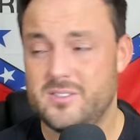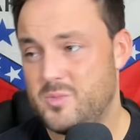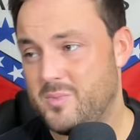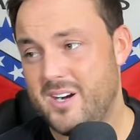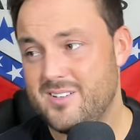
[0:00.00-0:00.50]

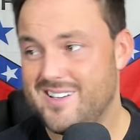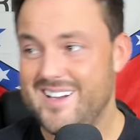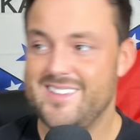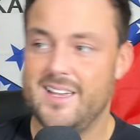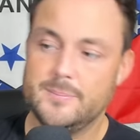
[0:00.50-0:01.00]
There's players
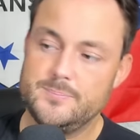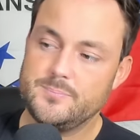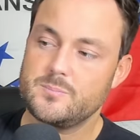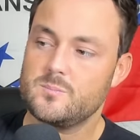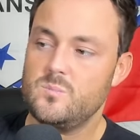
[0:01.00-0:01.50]
like that.
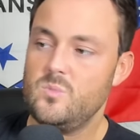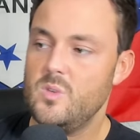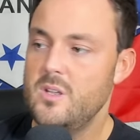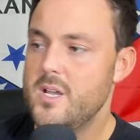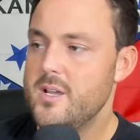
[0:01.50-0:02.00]

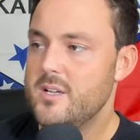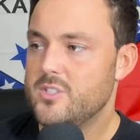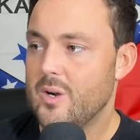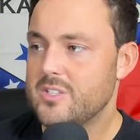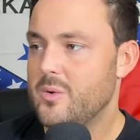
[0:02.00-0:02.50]

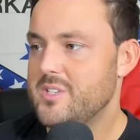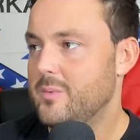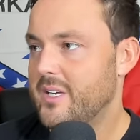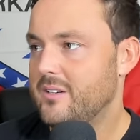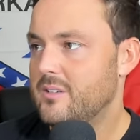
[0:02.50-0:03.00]
So Arkansas was
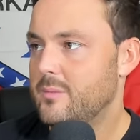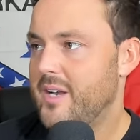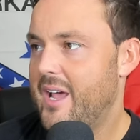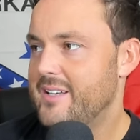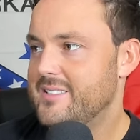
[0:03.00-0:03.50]
able to get a little bit
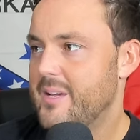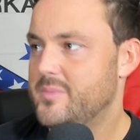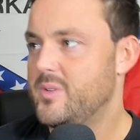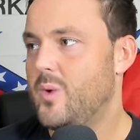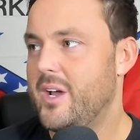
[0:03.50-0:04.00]
added
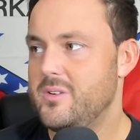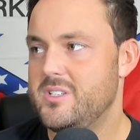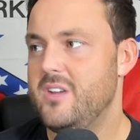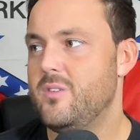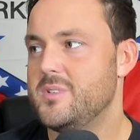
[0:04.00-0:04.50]
depth to the wide
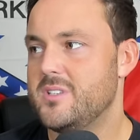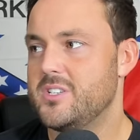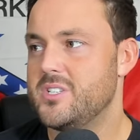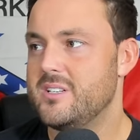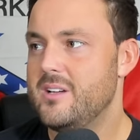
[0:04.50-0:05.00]
receiver
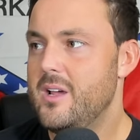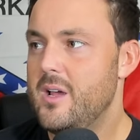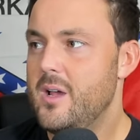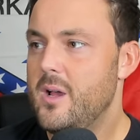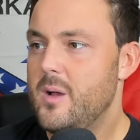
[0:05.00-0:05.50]
position.
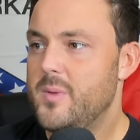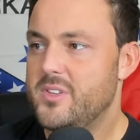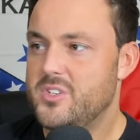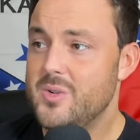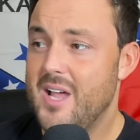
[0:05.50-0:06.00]
But
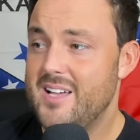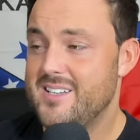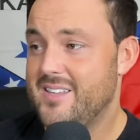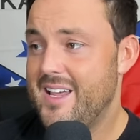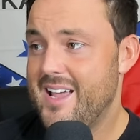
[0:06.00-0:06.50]
the two guys
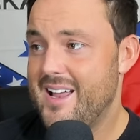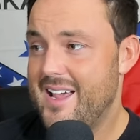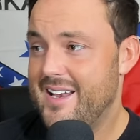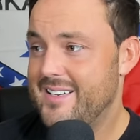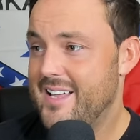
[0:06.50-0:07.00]
that they got
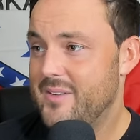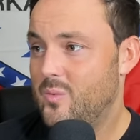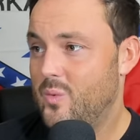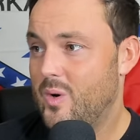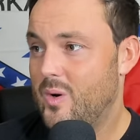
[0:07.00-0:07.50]
added that
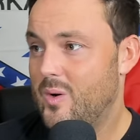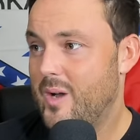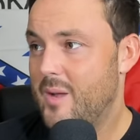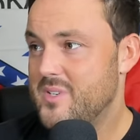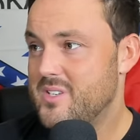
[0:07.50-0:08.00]
were
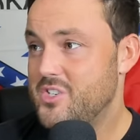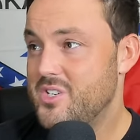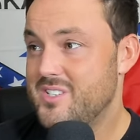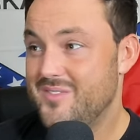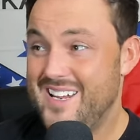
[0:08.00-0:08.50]
at
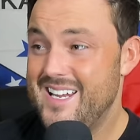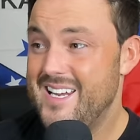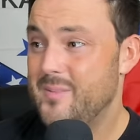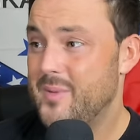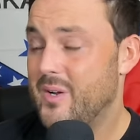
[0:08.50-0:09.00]
positions of
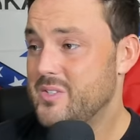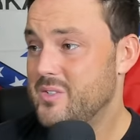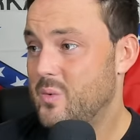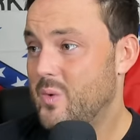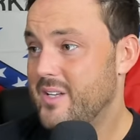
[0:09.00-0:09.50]
need, but
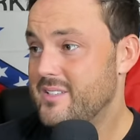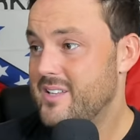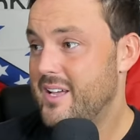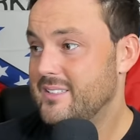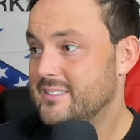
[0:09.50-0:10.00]
also ones
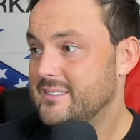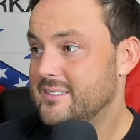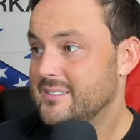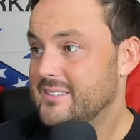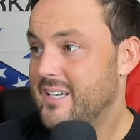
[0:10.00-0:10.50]
that
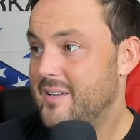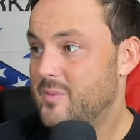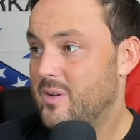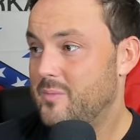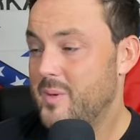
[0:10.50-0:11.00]
got,
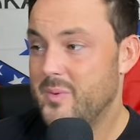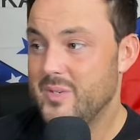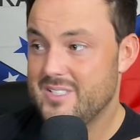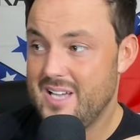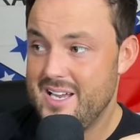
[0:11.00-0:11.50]
well, people
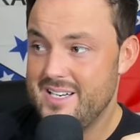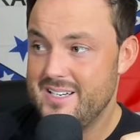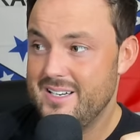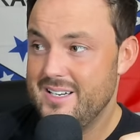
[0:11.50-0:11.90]
excited.